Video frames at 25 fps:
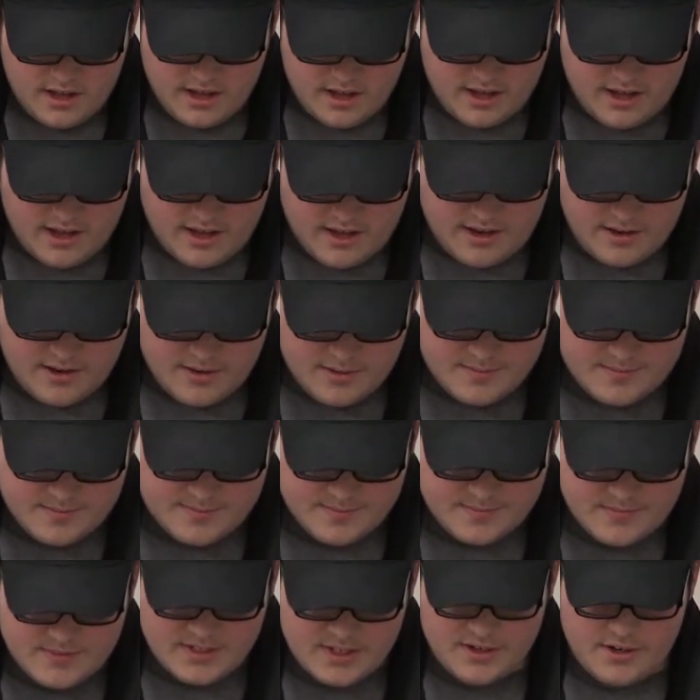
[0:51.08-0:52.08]
And
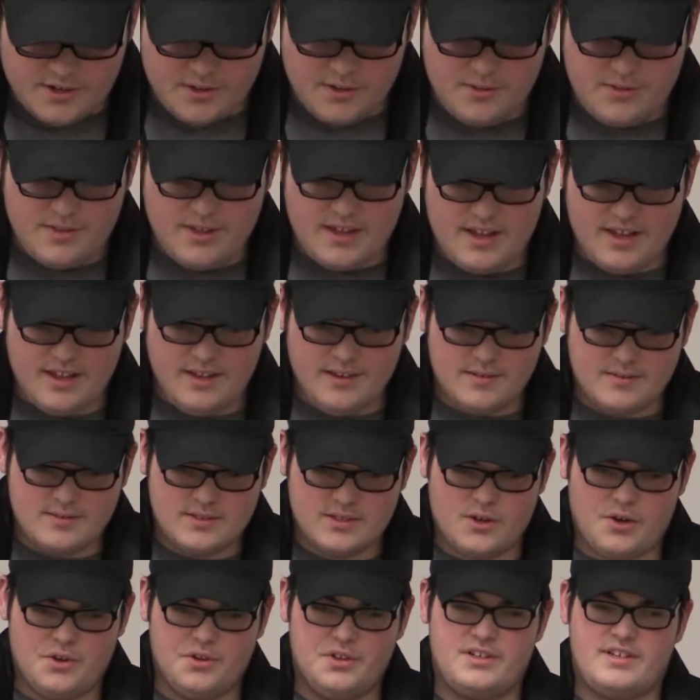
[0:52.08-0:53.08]
another thing,
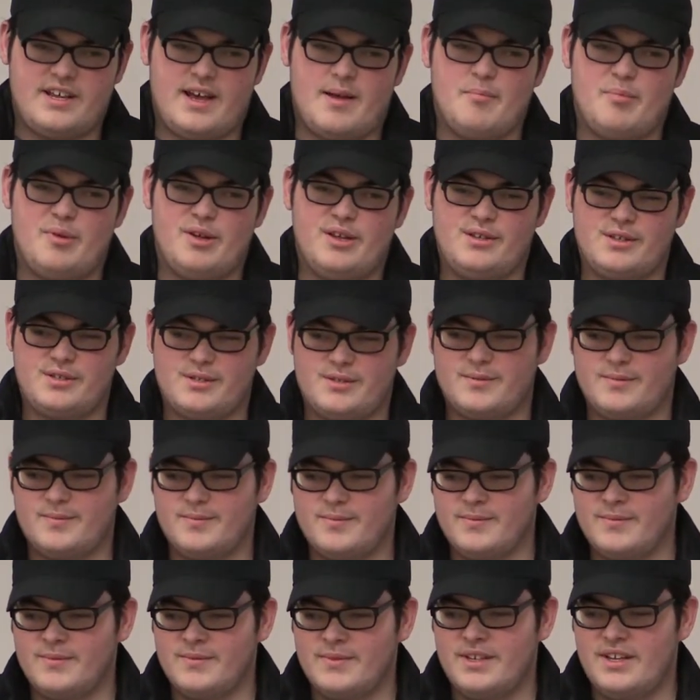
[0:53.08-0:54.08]
it's called Tempest.
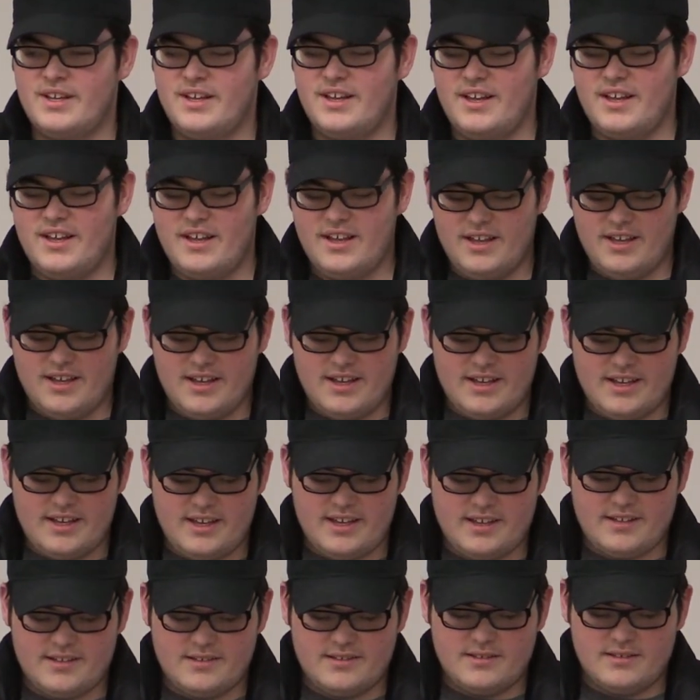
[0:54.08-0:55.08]

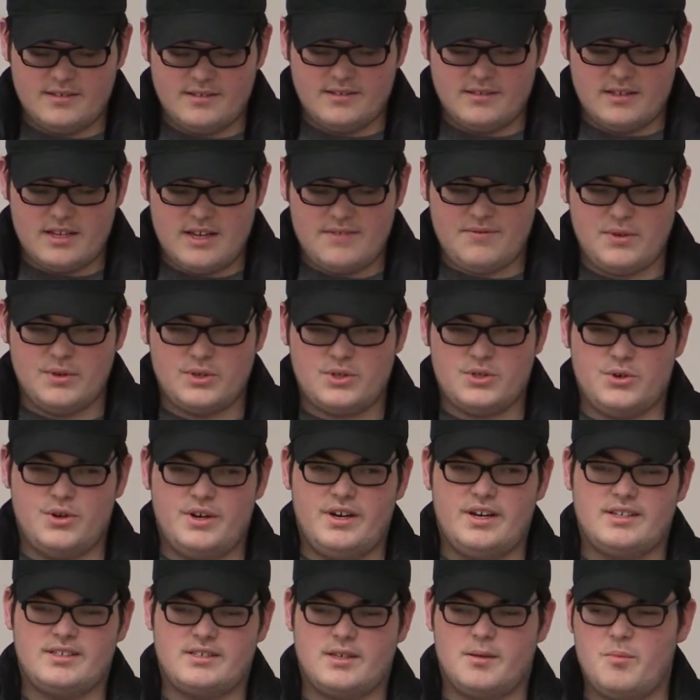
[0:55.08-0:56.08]
It, if you shoot
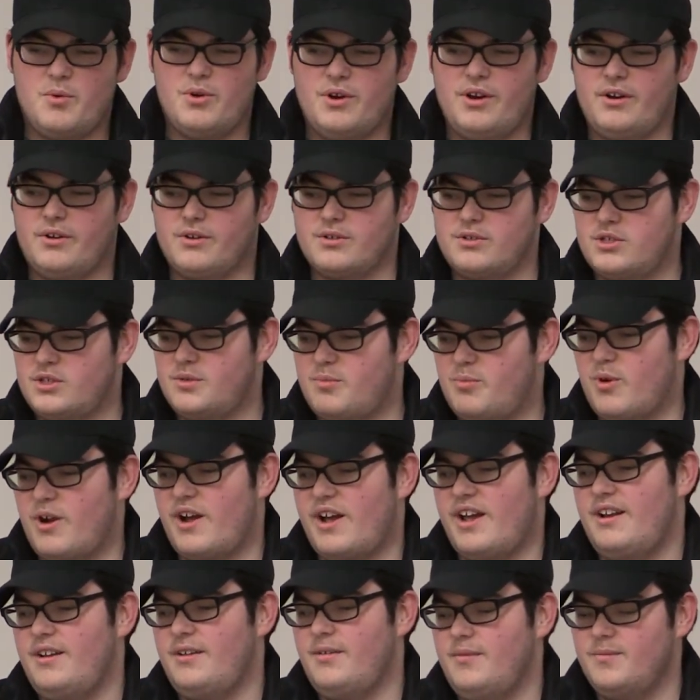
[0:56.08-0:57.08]
it at someone, it'll
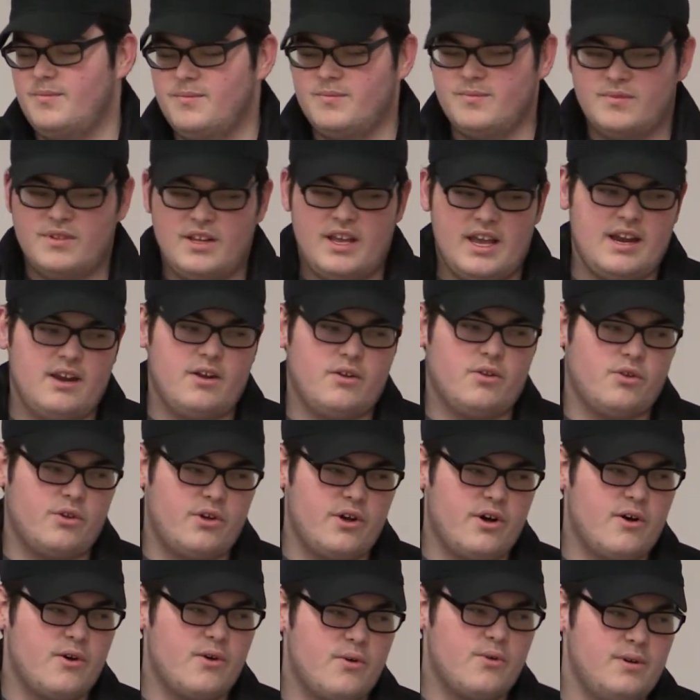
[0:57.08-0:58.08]
spread and it'll
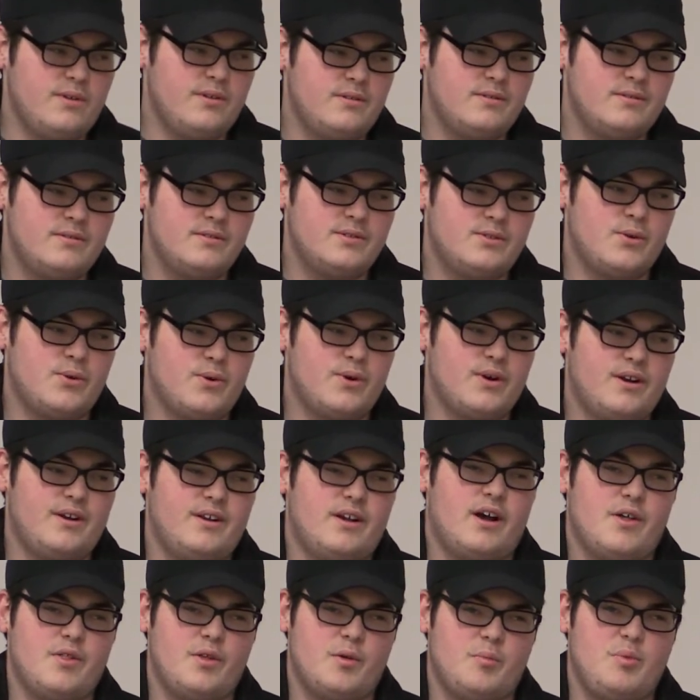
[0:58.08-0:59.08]
go toward
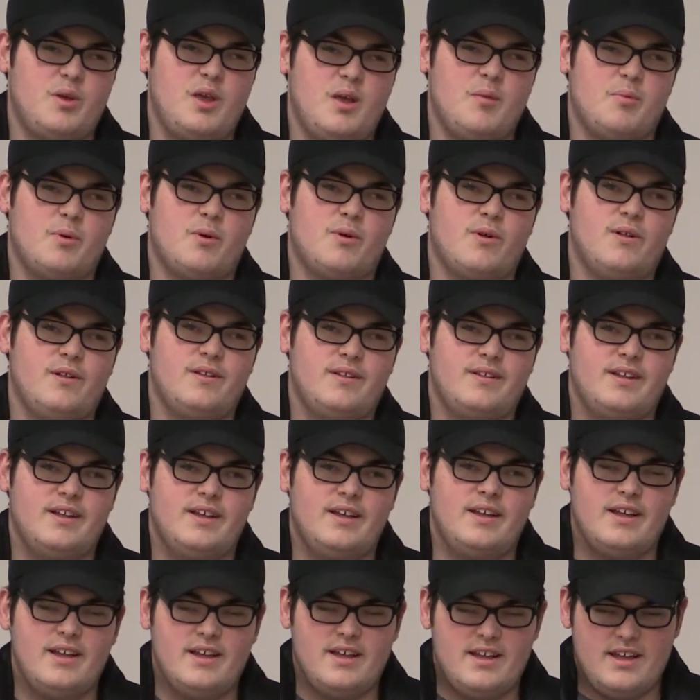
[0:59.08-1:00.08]
other people
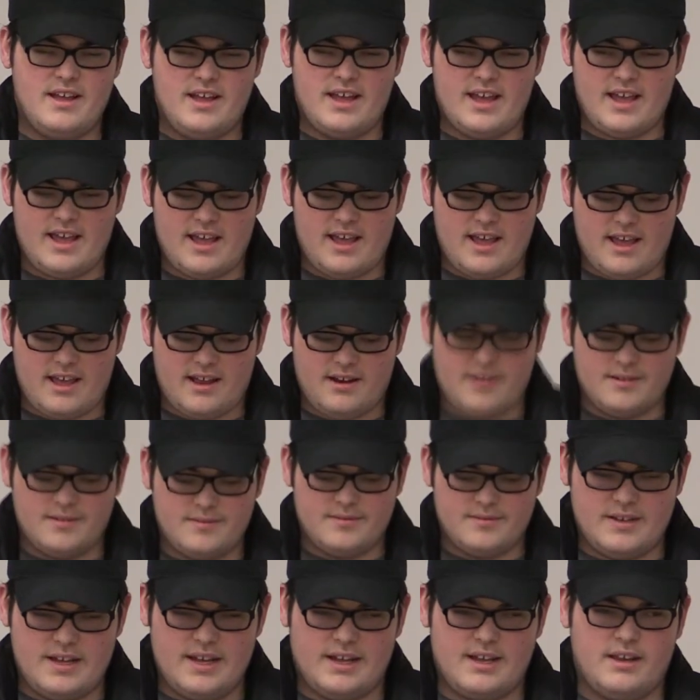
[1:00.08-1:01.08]
and
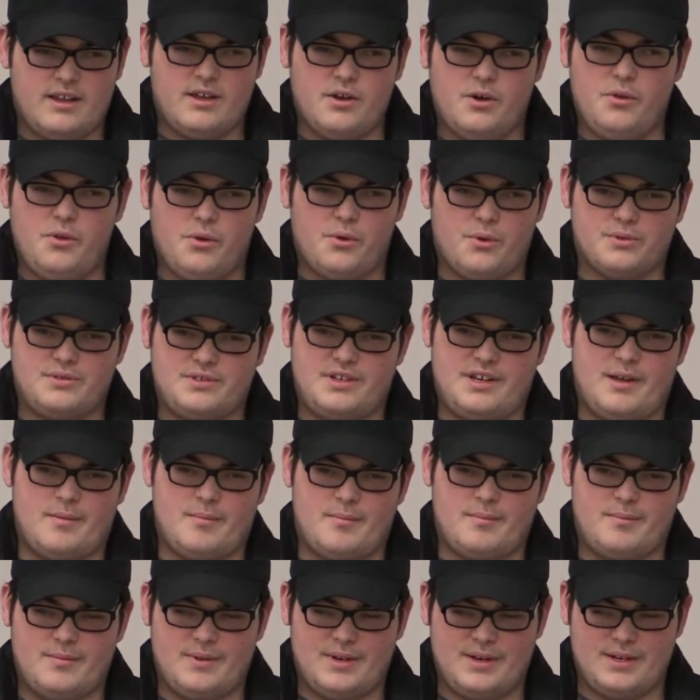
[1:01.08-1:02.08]
it can kill the whole team,
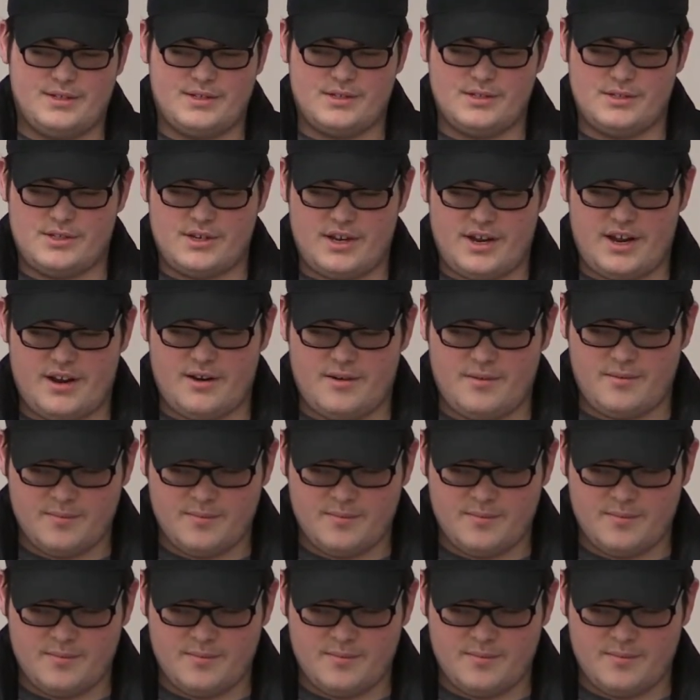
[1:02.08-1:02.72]
and it's insane.